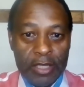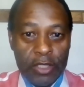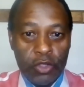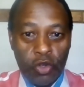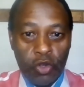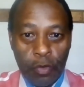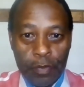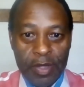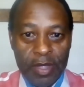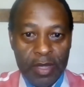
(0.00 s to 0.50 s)

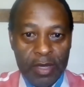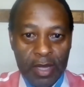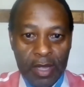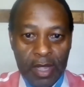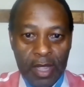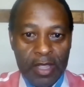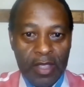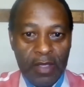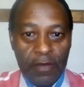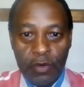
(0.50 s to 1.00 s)
topic,
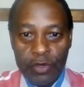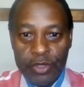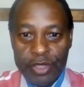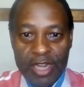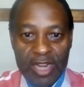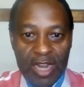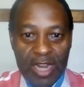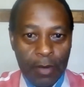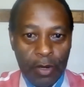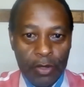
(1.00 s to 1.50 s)
give or
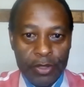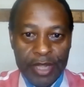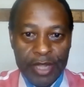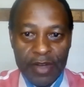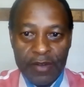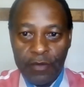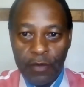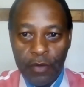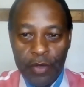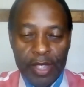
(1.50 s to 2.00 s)
take about
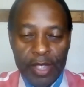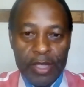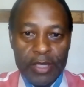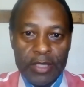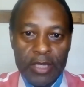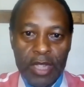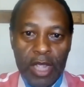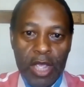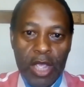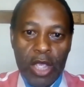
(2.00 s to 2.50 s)
3-4 years,